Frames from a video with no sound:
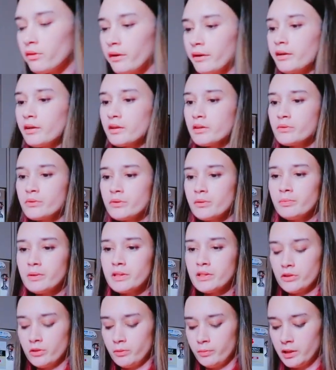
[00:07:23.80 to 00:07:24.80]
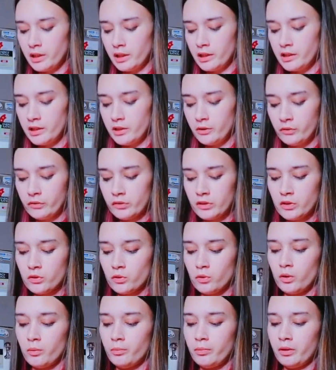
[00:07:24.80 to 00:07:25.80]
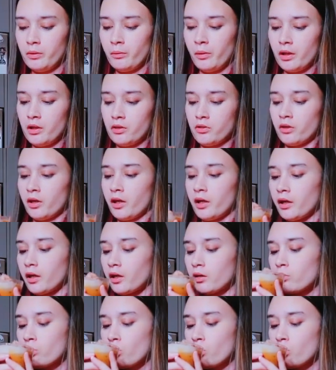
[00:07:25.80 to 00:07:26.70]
like this would be so much easier with a straw, but we're gonna try now.